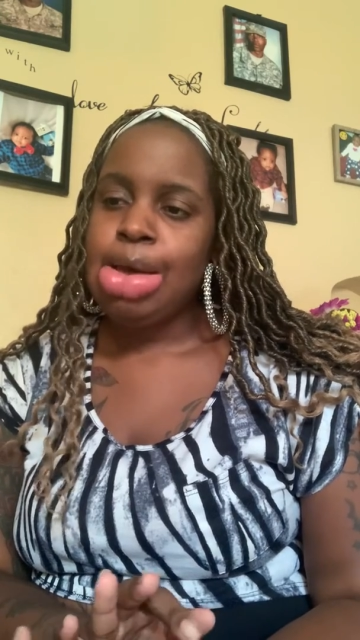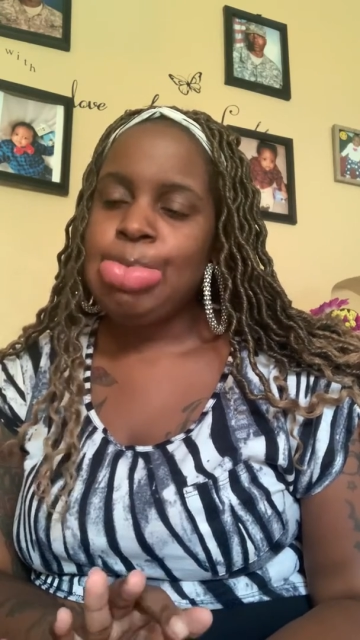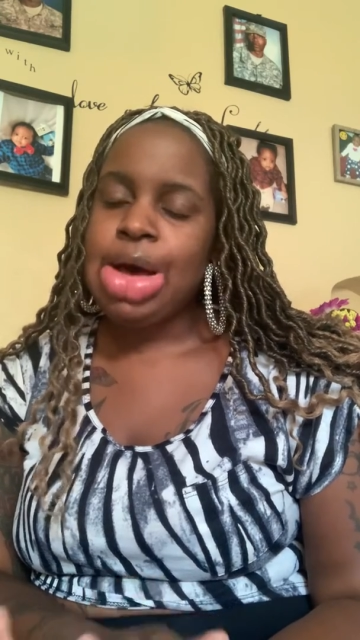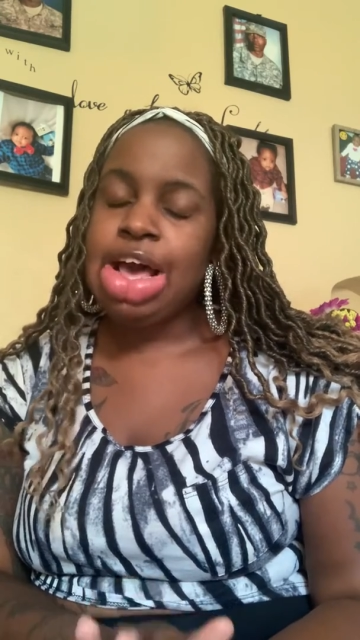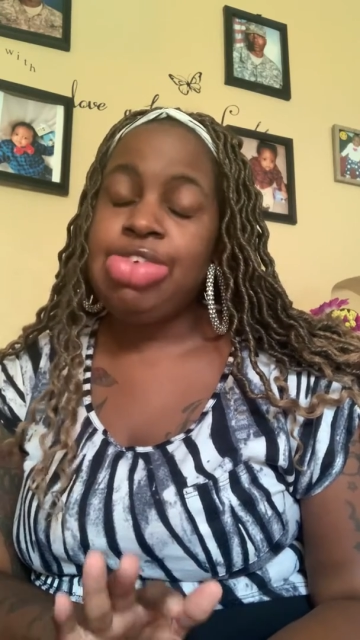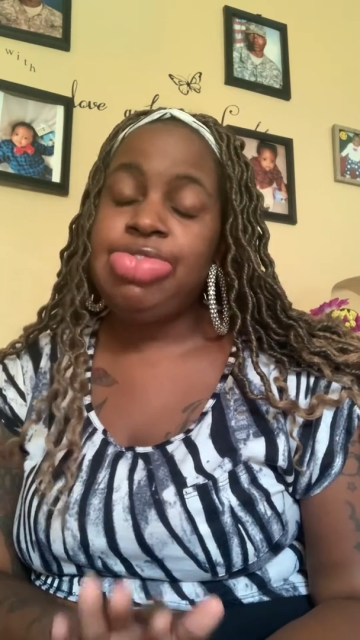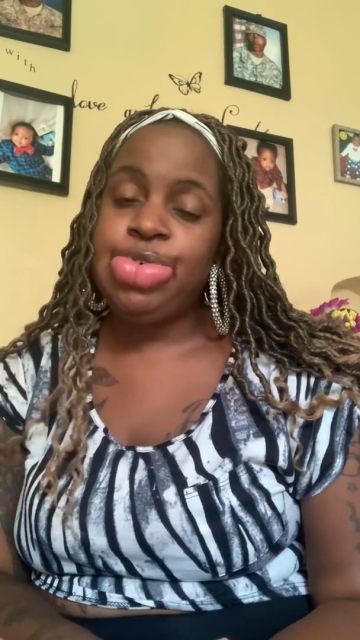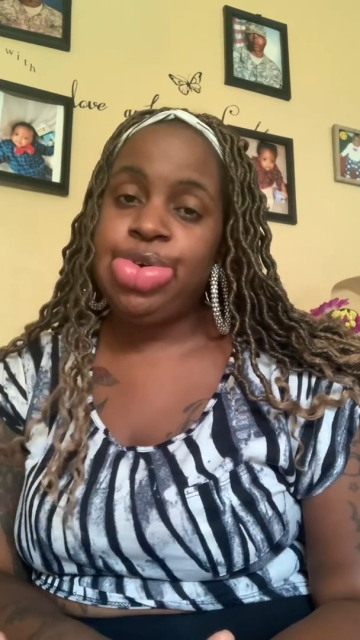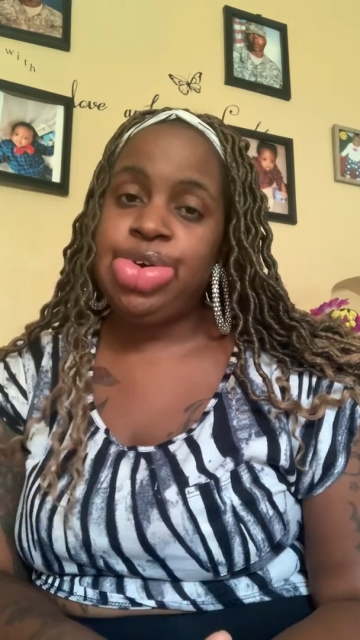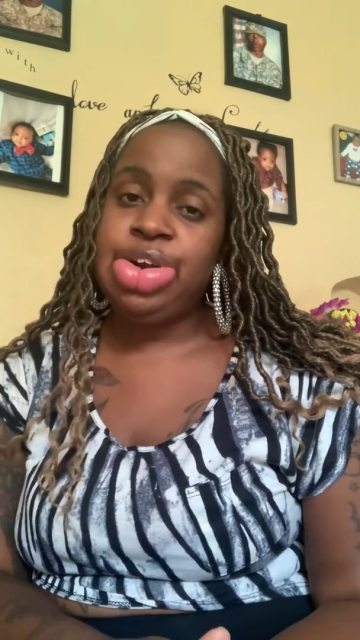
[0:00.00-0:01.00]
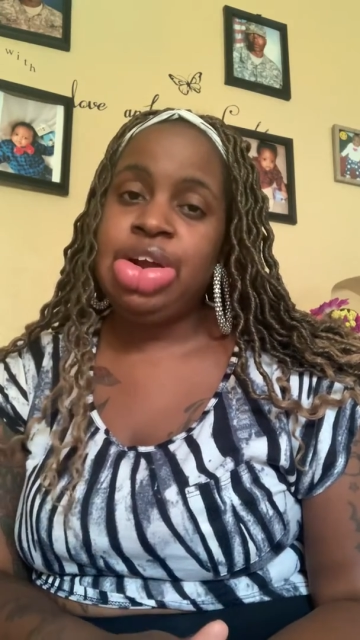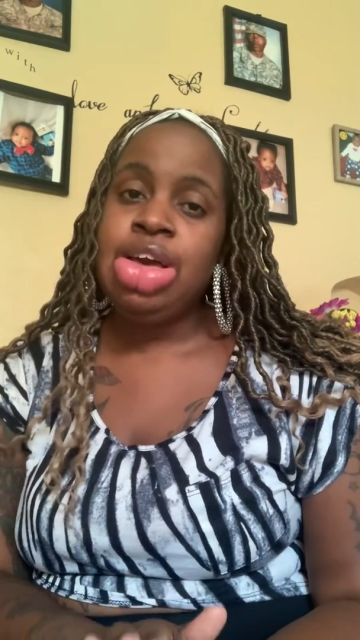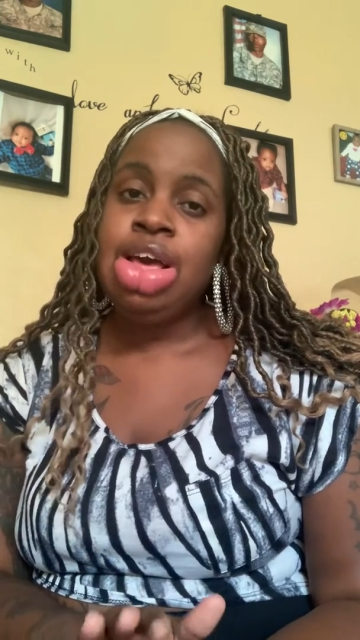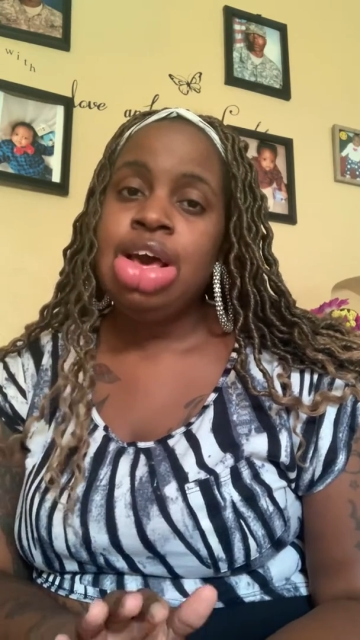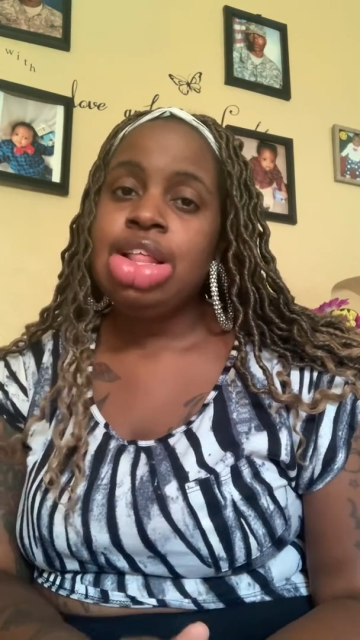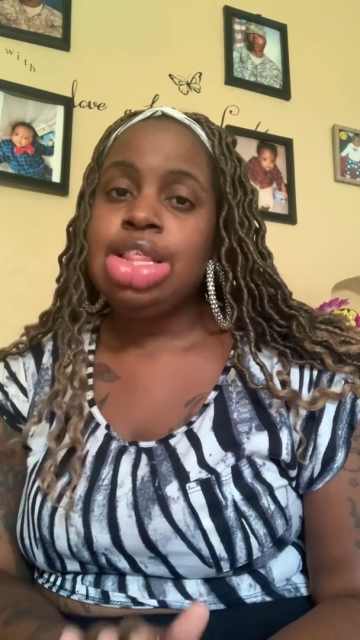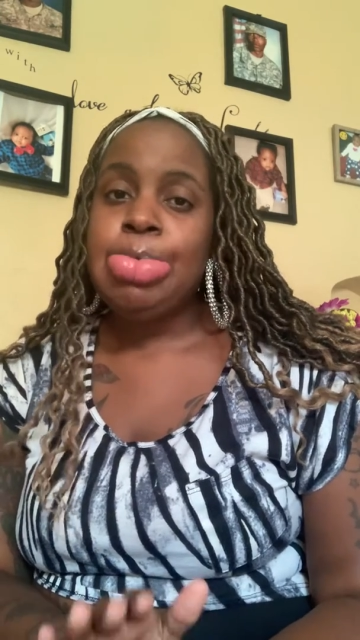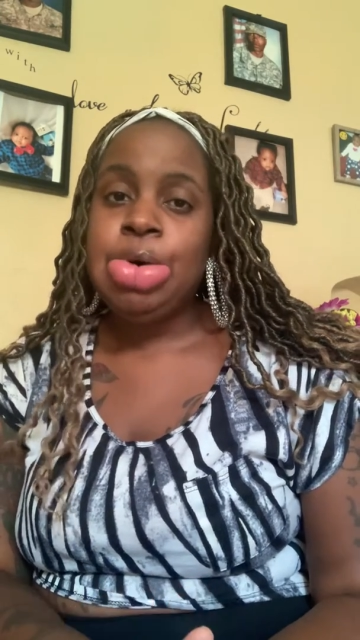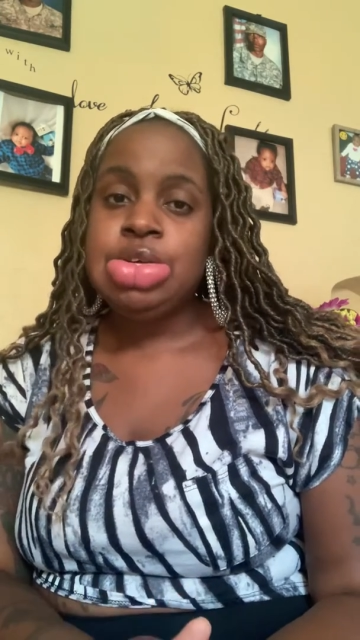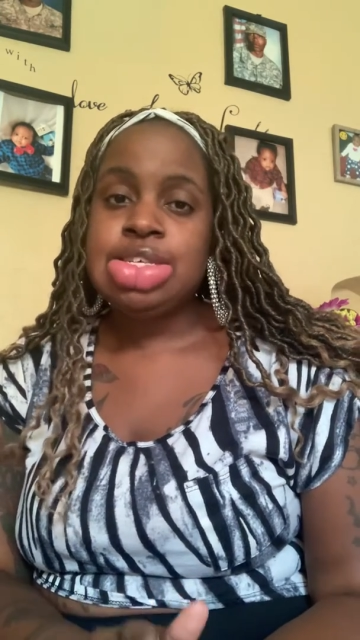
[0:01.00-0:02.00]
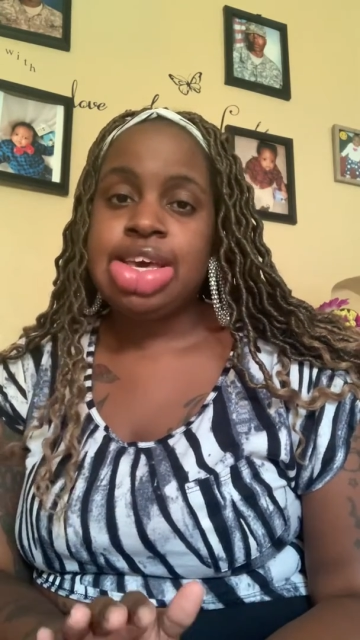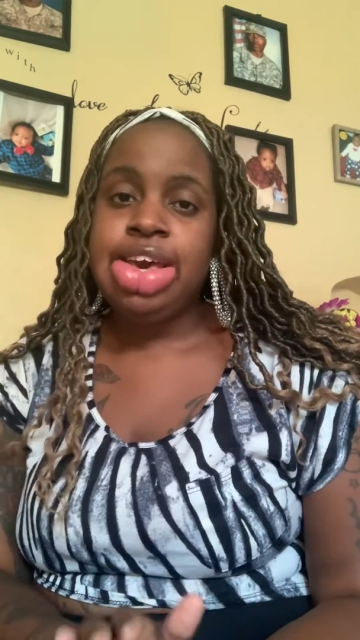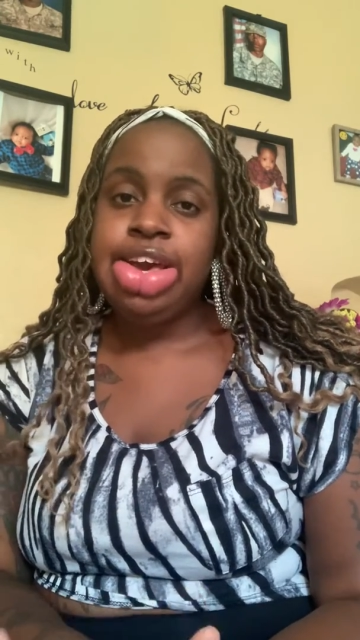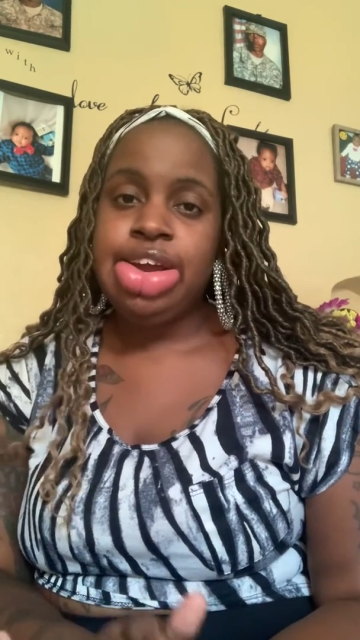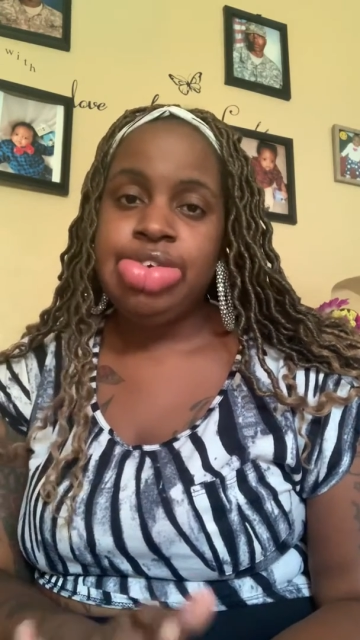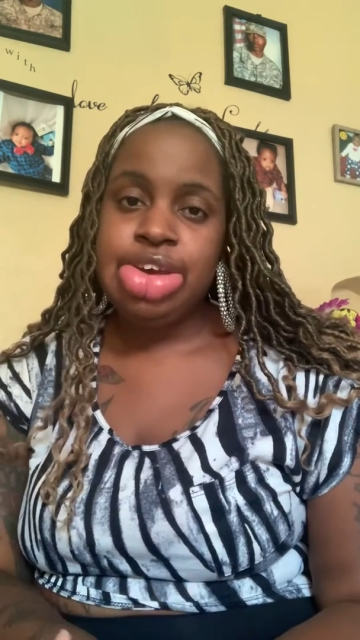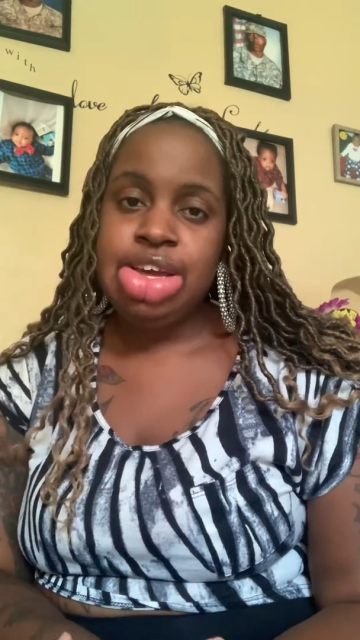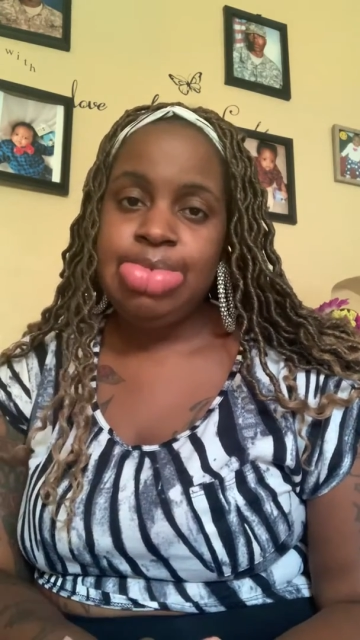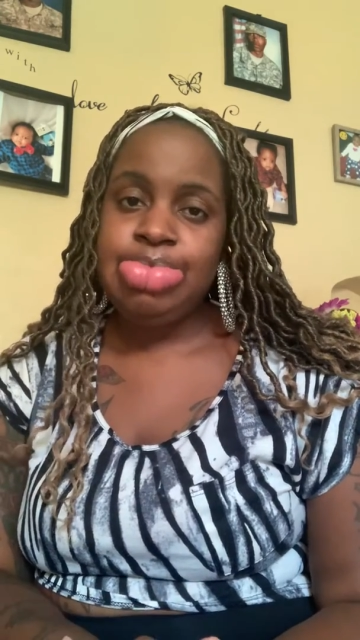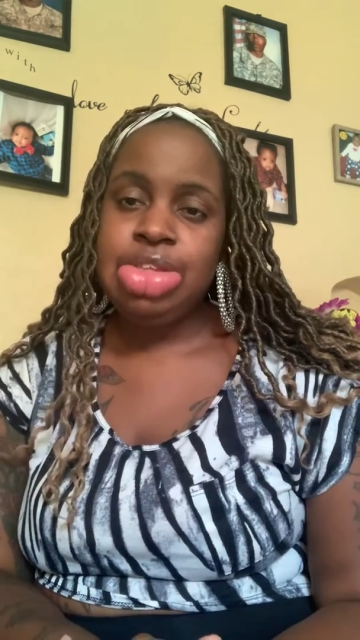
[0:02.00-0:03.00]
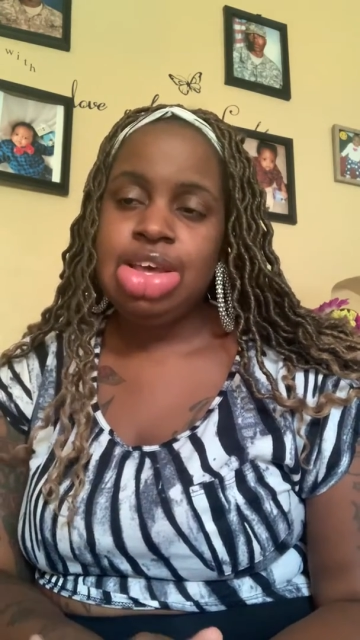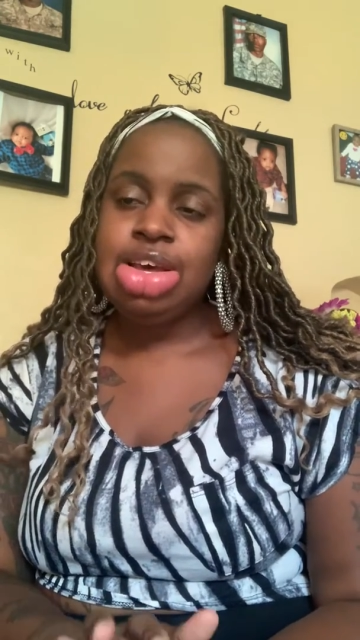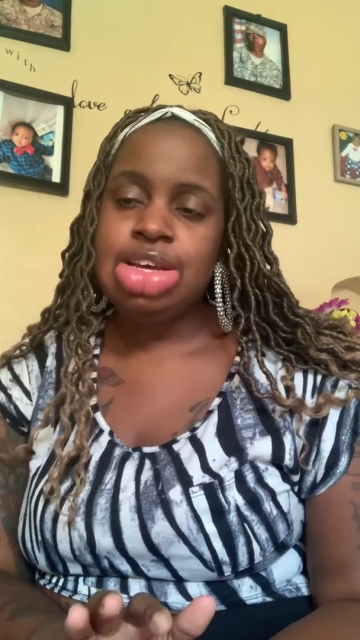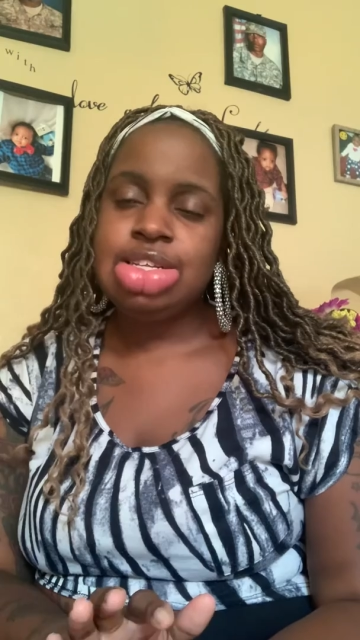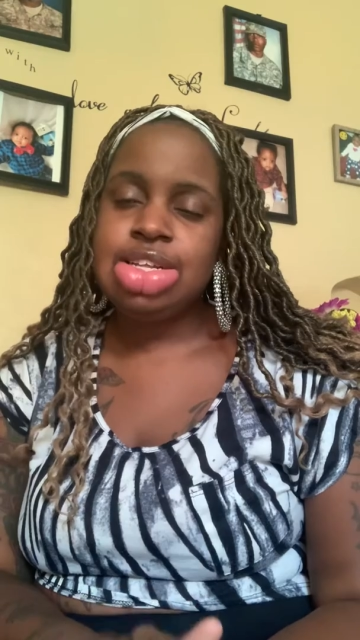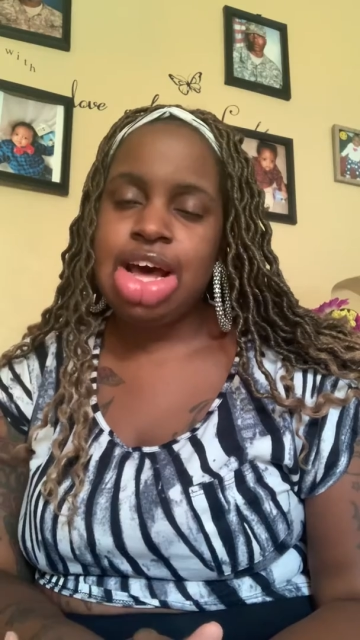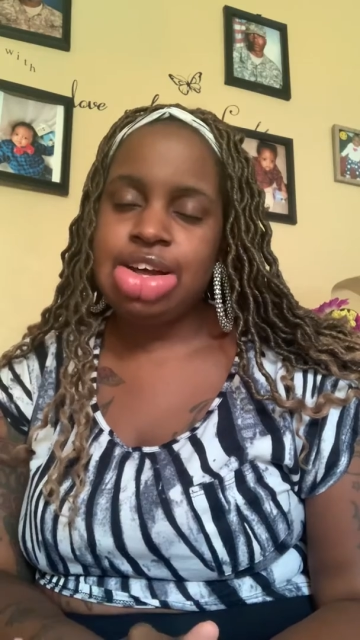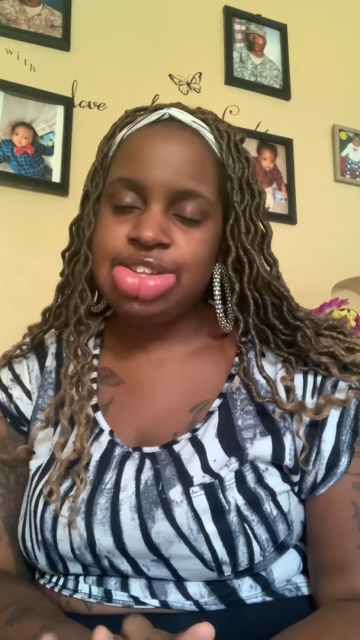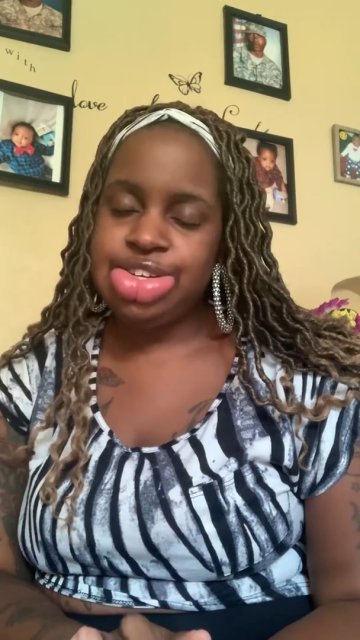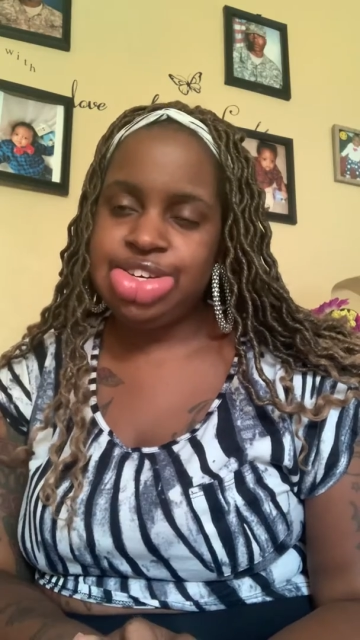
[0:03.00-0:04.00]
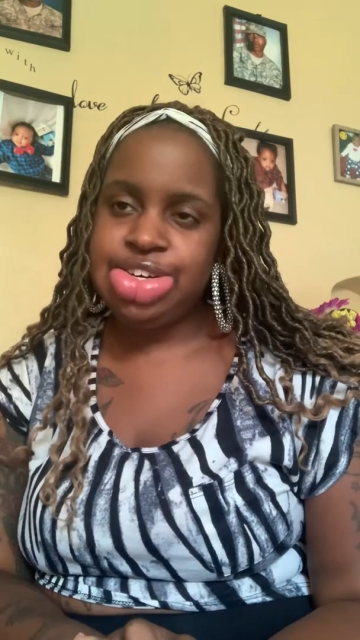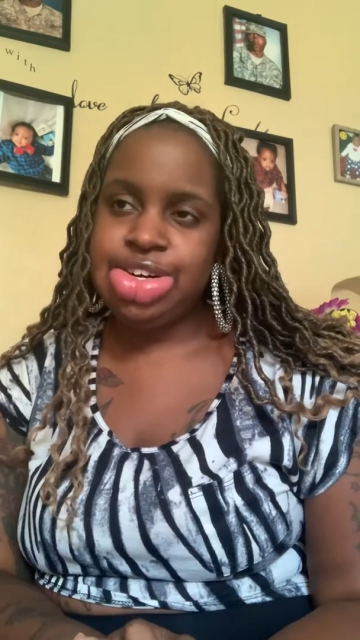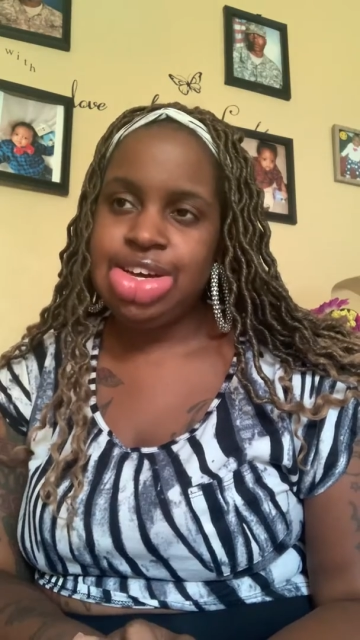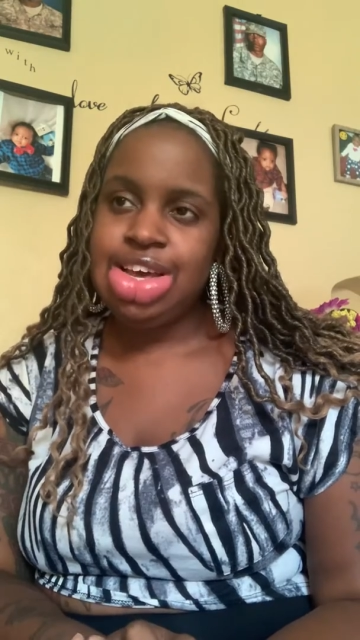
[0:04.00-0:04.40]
by far the most caring doctor.